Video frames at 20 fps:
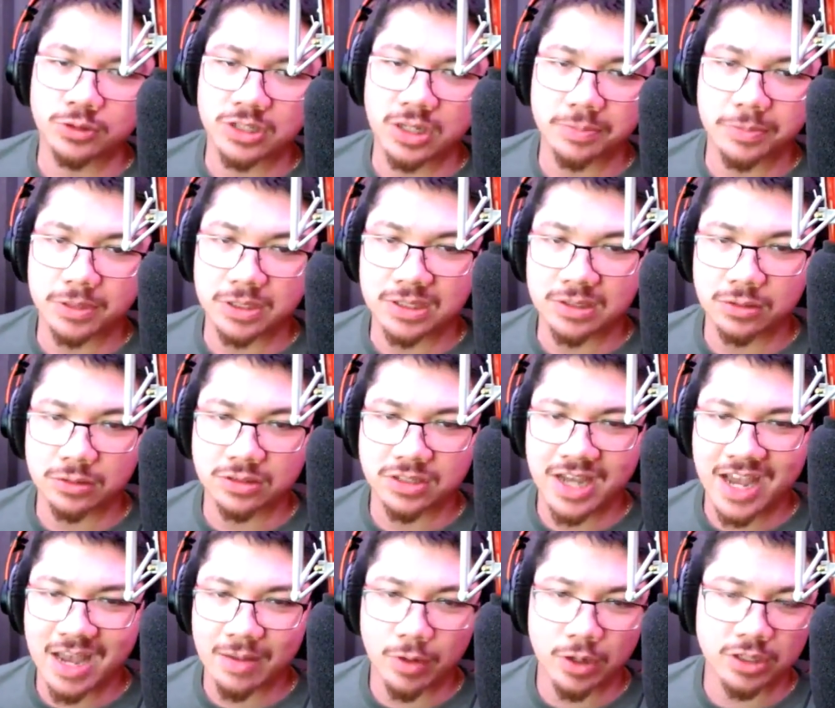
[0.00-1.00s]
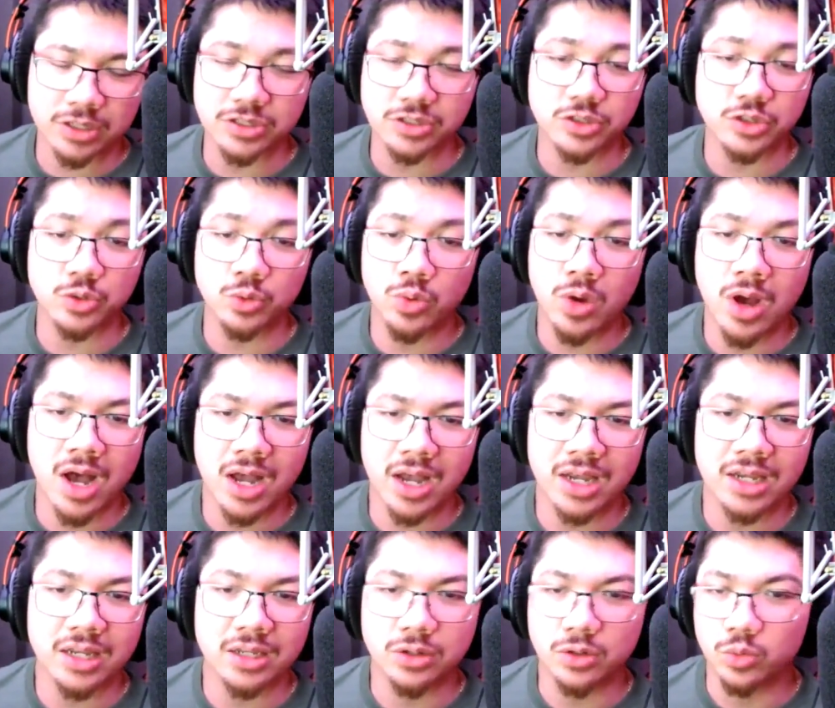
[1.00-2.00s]
The guild tab on his UI
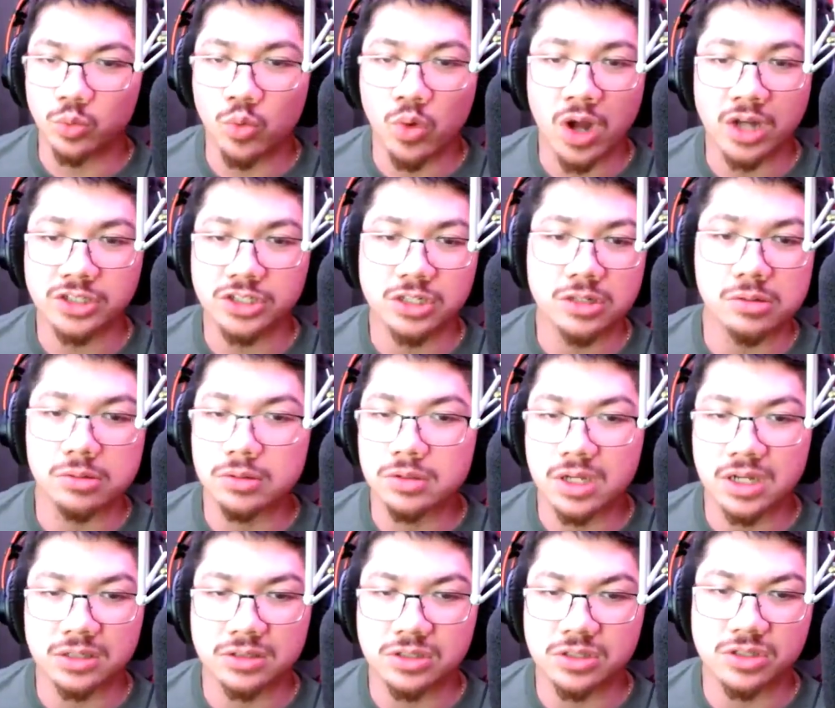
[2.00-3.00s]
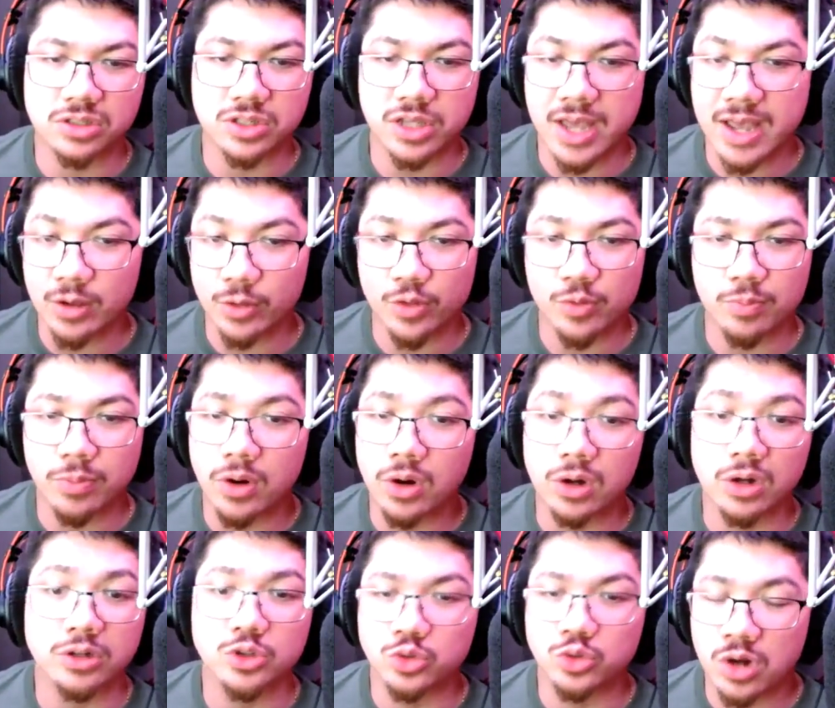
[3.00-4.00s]
and watched Lugs's health bar
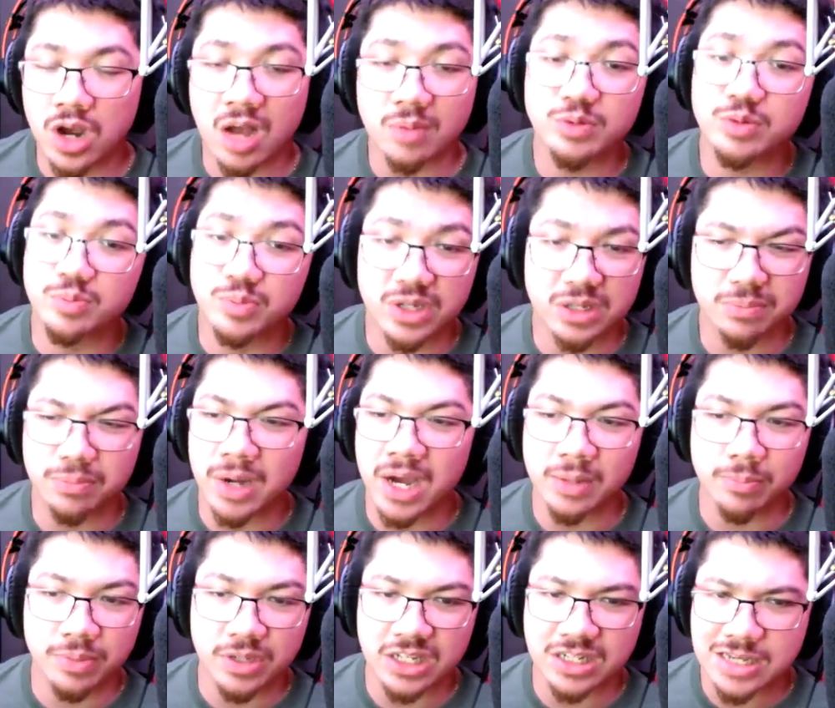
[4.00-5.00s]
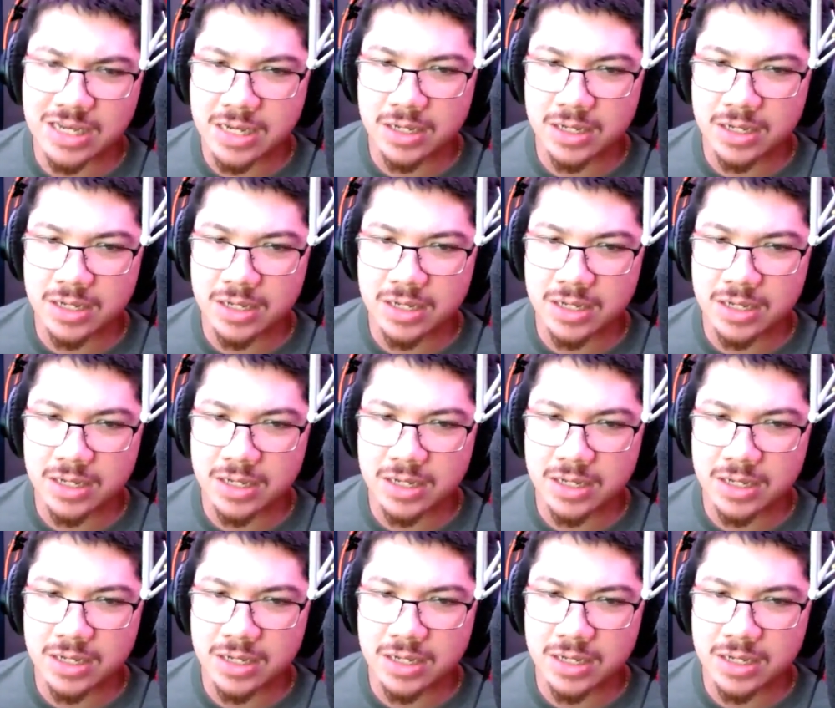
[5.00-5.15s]
drop bit by bit.